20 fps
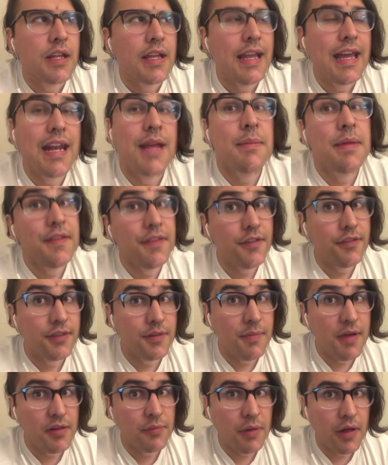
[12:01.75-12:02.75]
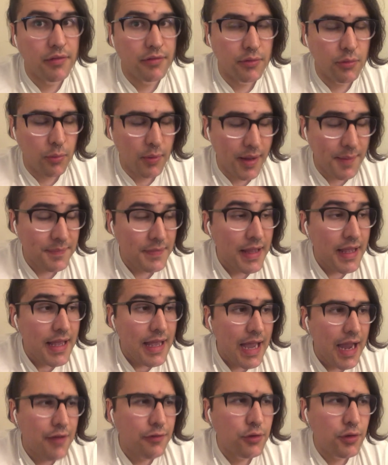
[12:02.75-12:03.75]
and I mean this in the best possible way.
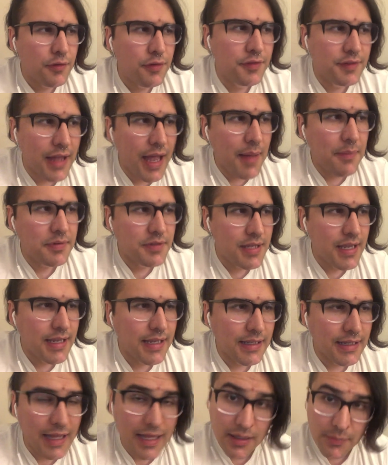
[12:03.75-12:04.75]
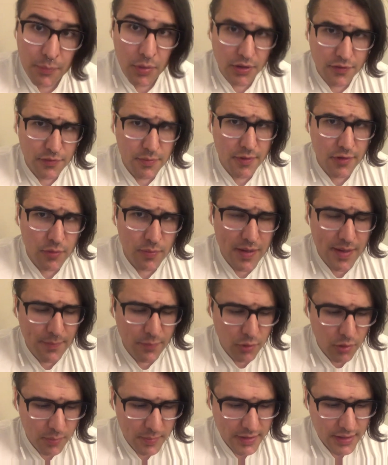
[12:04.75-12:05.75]
I've sort of stopped taking input from other
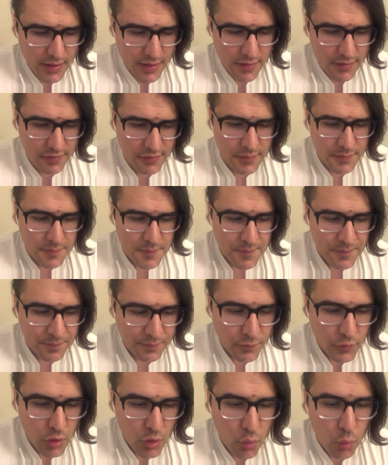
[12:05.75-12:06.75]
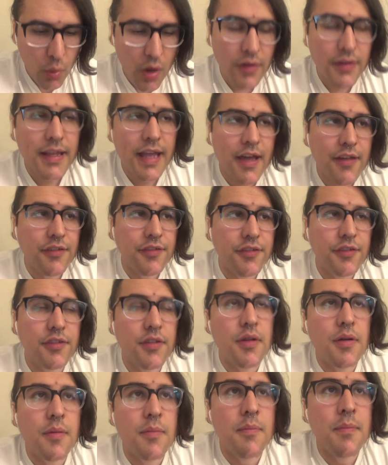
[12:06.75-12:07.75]
people because, while yes,
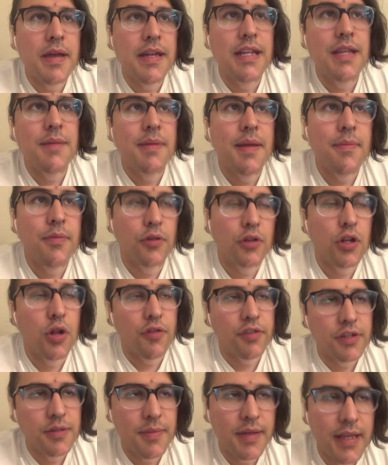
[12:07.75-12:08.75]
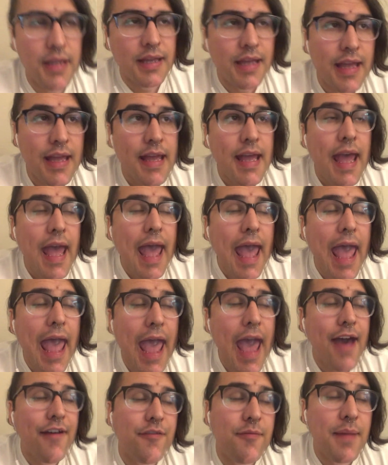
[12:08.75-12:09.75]
many people close to me
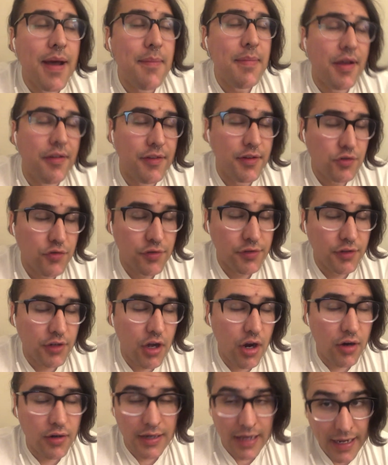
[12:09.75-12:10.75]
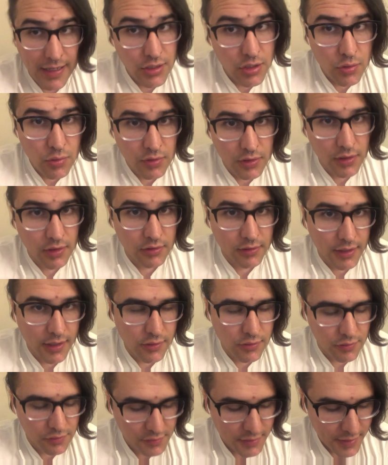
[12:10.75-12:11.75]
have my best interest at heart, I do clearly
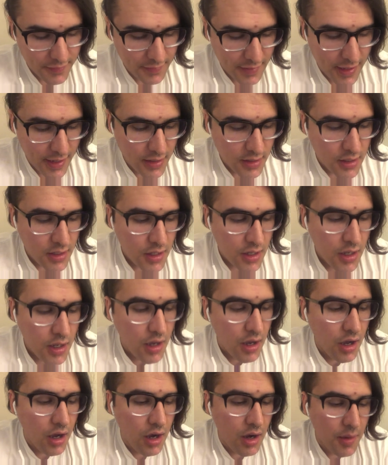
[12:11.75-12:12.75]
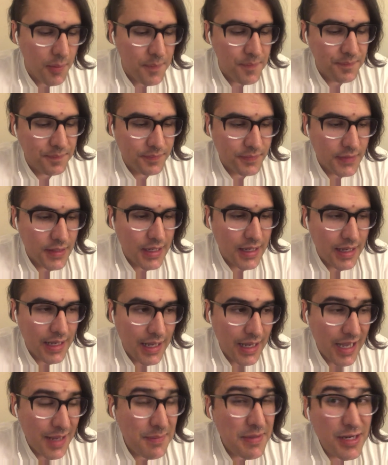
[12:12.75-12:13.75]
understand that. I'm
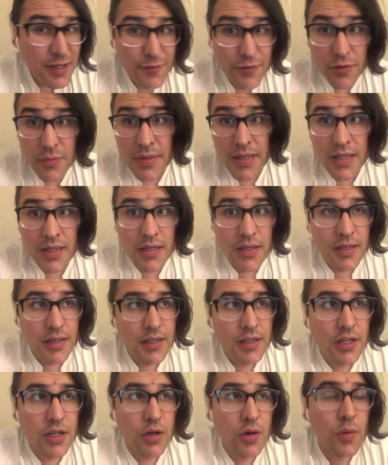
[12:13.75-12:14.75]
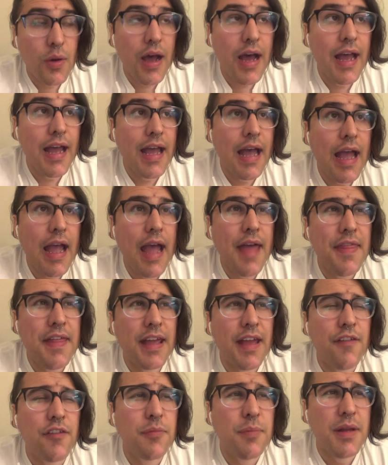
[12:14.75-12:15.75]
in it for me, I
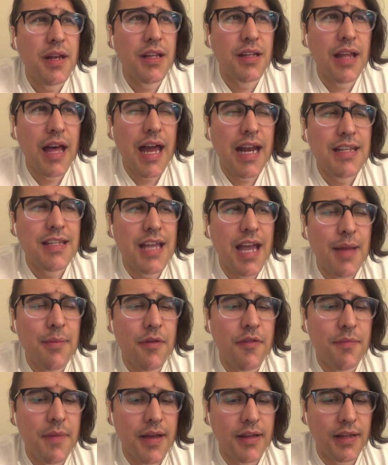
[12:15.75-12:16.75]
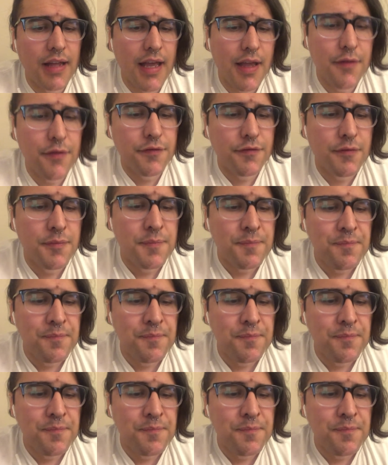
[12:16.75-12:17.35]
think I've spent a lot of time of my life